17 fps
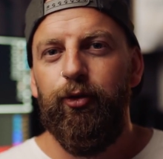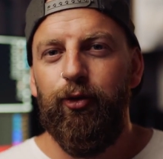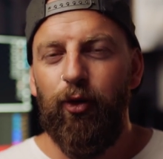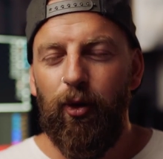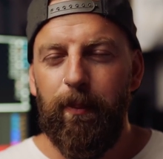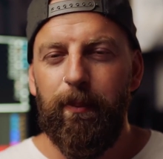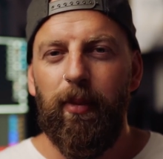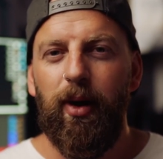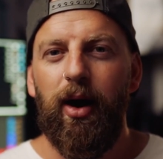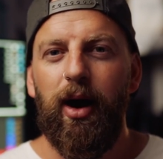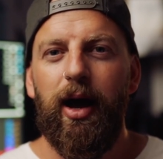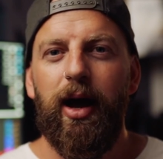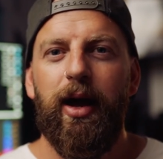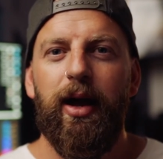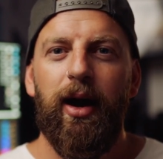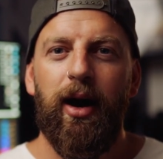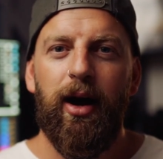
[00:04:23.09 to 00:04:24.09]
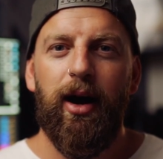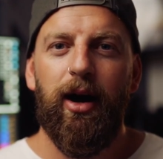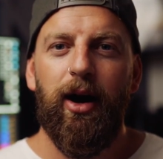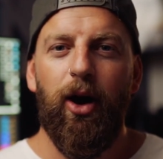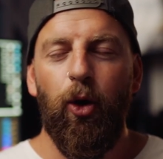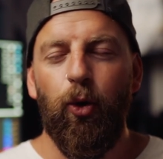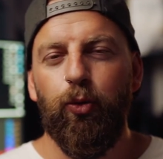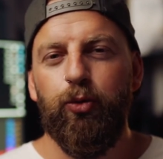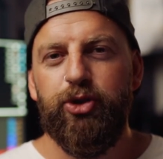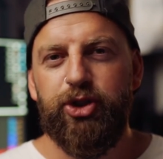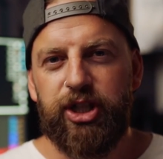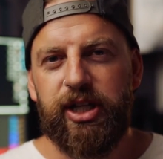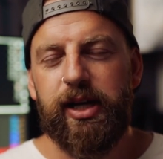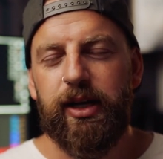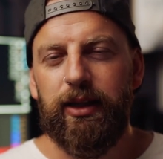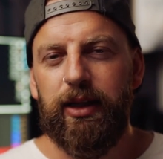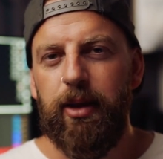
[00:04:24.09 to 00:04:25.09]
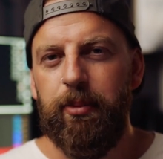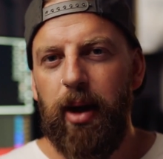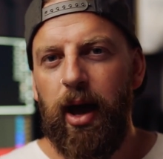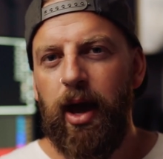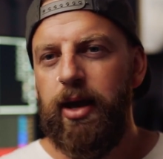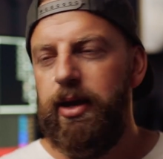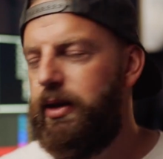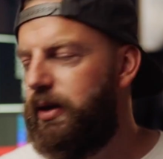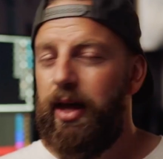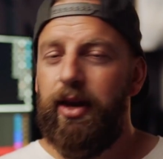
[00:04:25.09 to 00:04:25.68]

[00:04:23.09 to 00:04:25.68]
from my uh, old GLM80.